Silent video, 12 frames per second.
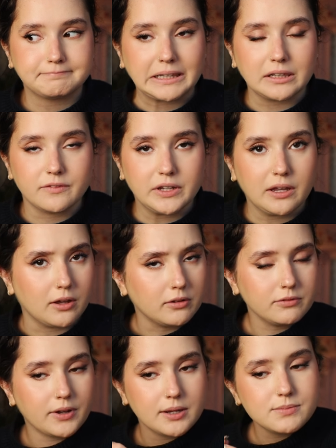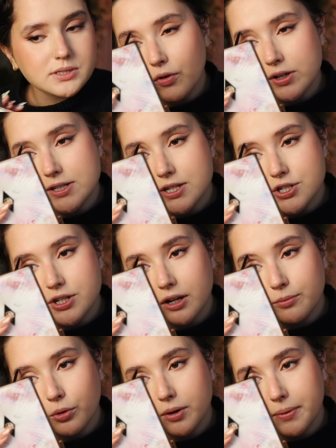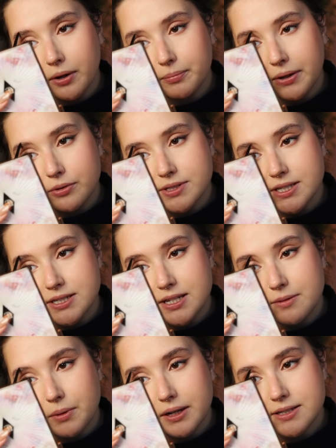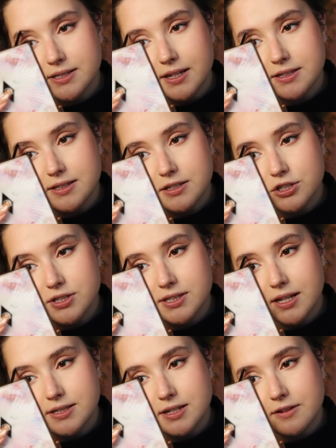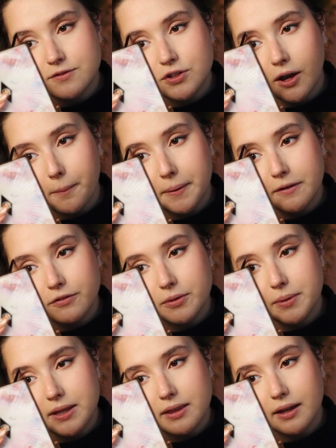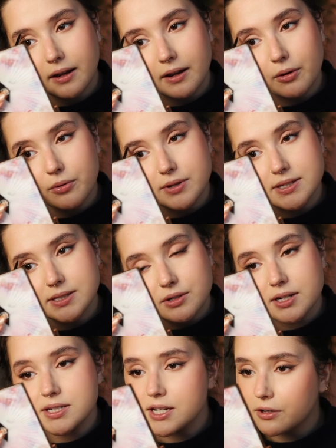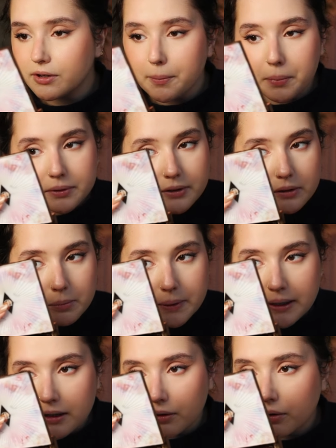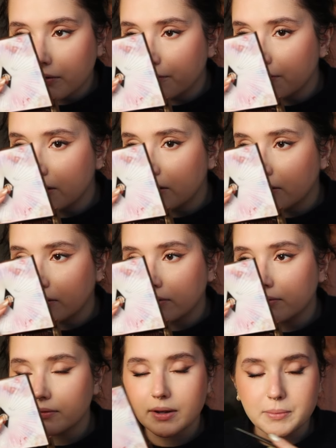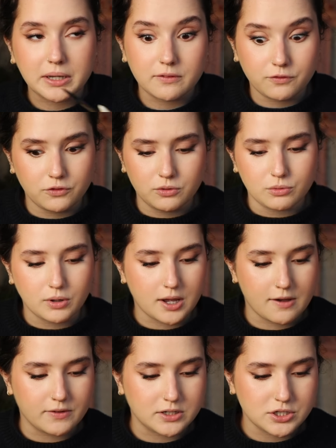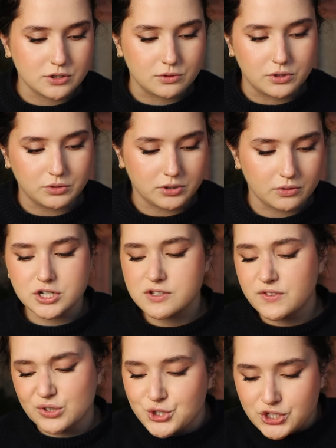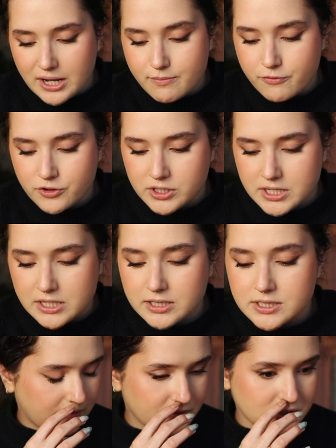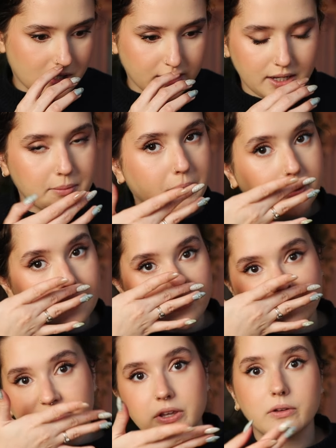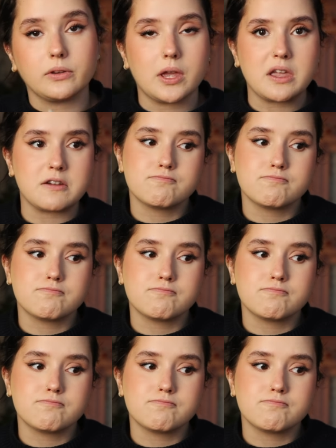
living hell vibes. I wanted to share more about my OCD, but it's such a sensitive topic for me that I always sort of tear up a little bit or feel, I mean, if you have it too, you know, just feel shame for things. Even talking about it, I'll feel like